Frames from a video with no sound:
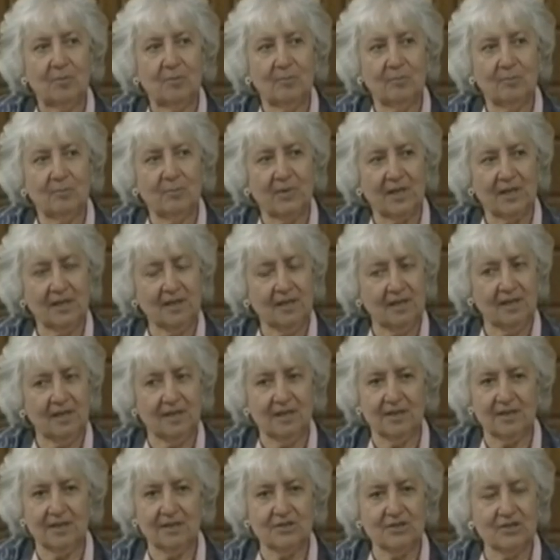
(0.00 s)
But
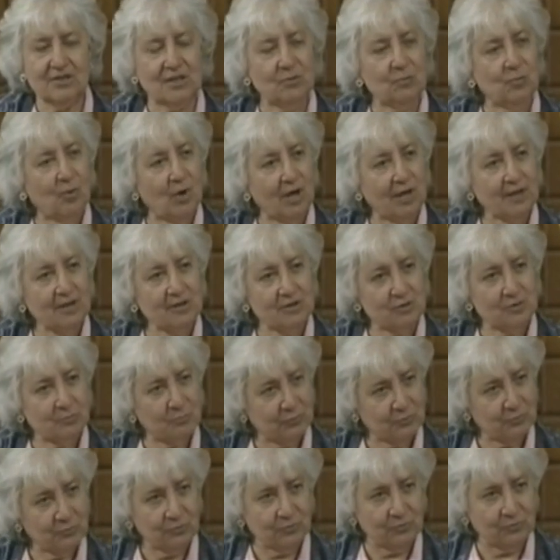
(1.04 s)
she wanted to
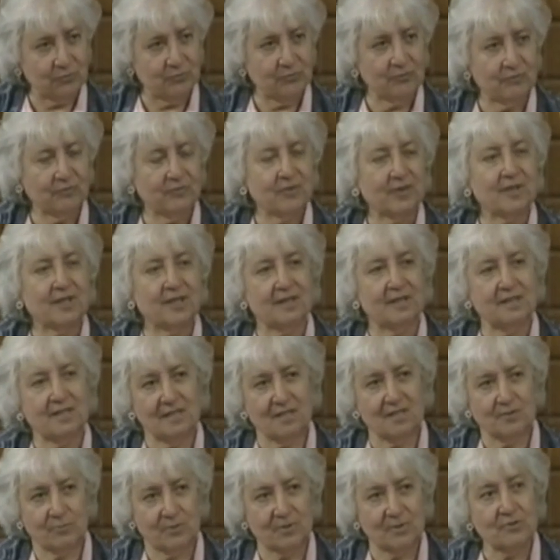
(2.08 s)
prove that
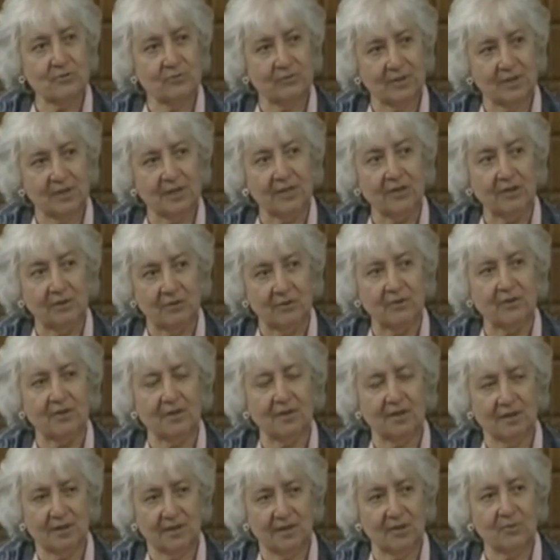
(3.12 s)
this was really her
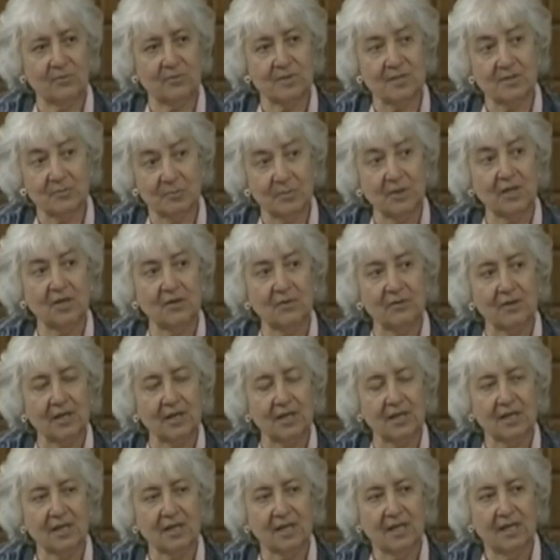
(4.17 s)
that was appearing.
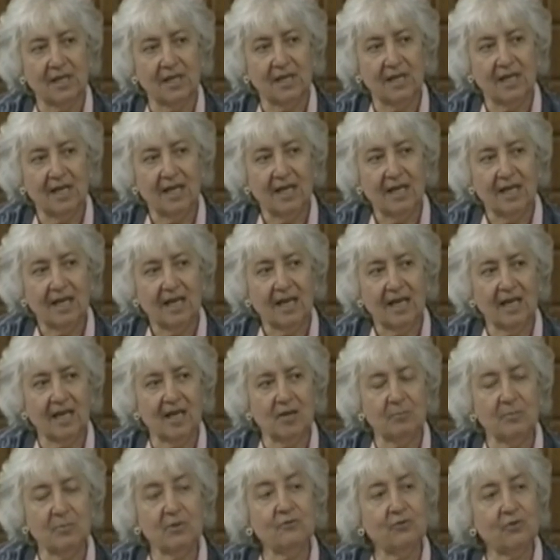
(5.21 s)
Yeah. And
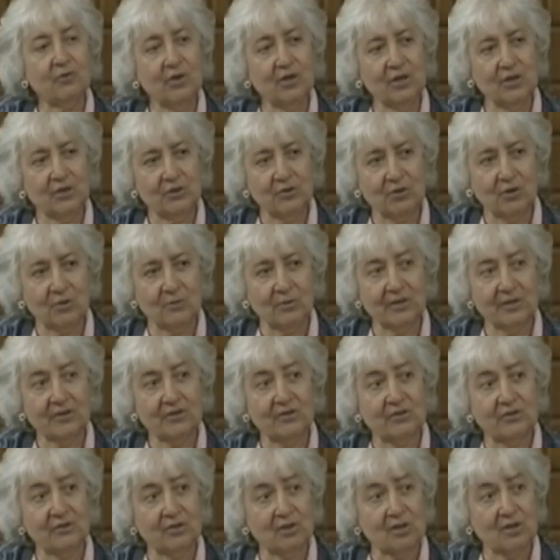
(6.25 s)
before you know it, the
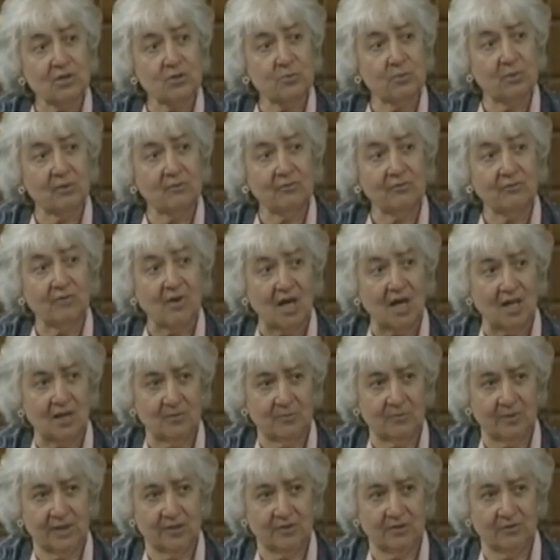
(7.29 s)
girls were
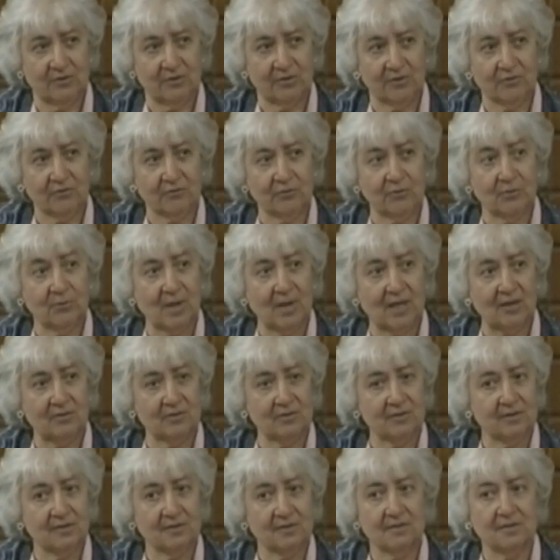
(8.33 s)
following her throughout
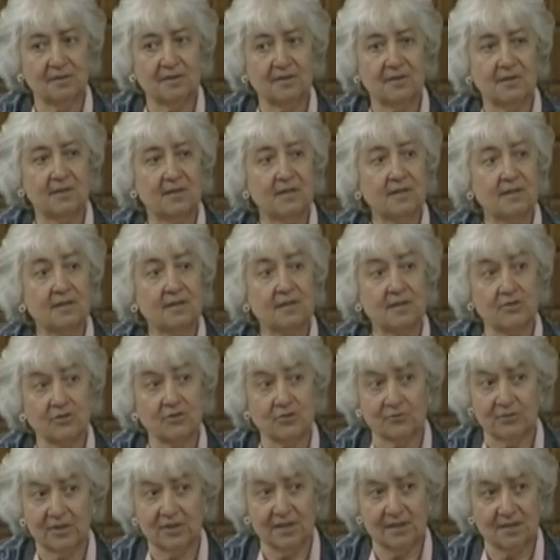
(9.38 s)
the
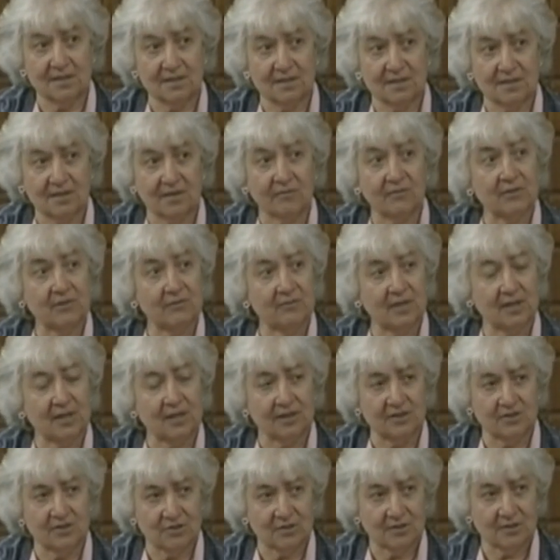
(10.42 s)
streets of the
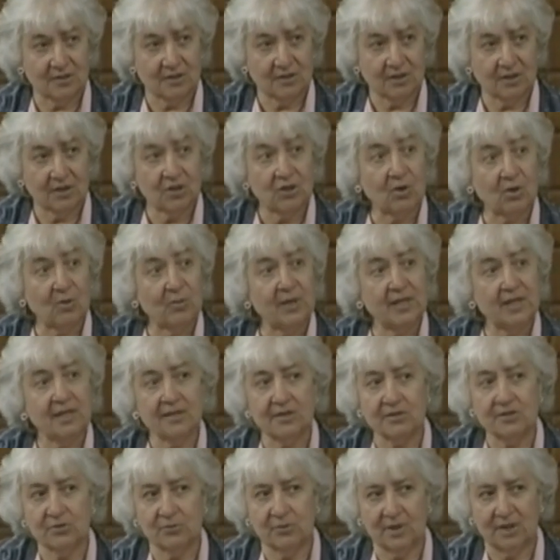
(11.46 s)
village, going
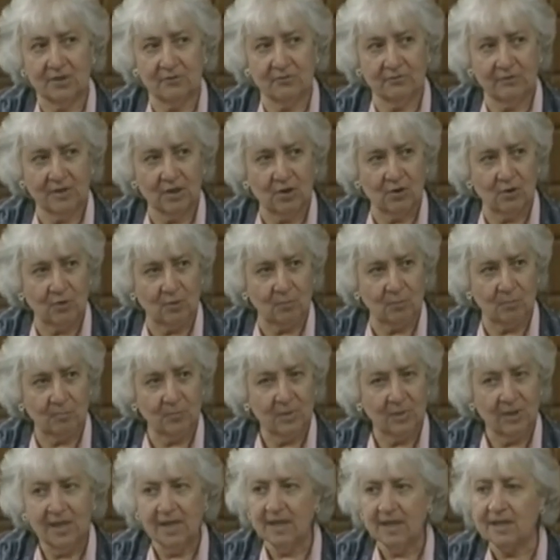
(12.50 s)
into every home.
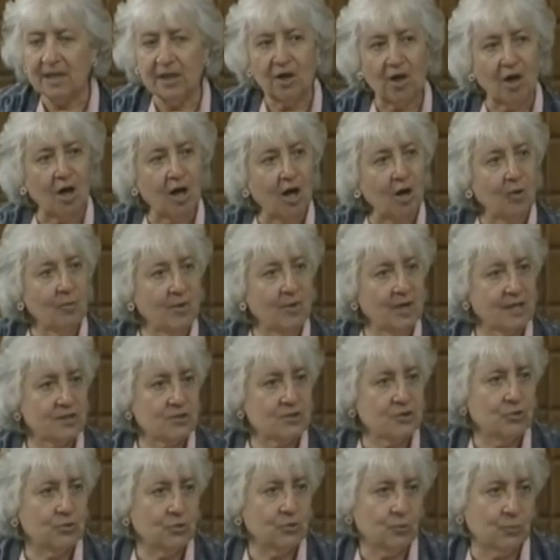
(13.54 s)
They always
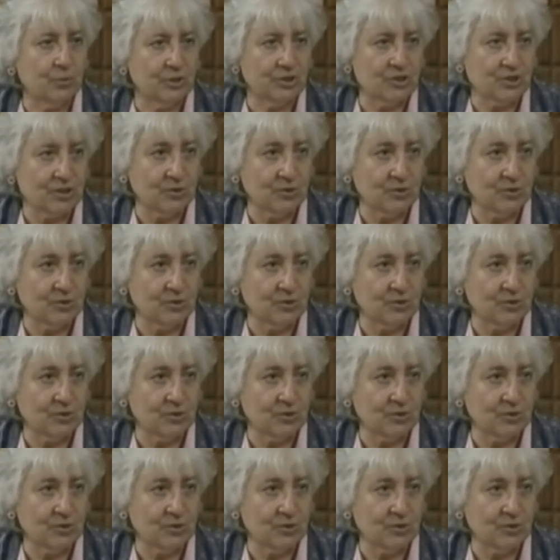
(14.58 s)
knew when she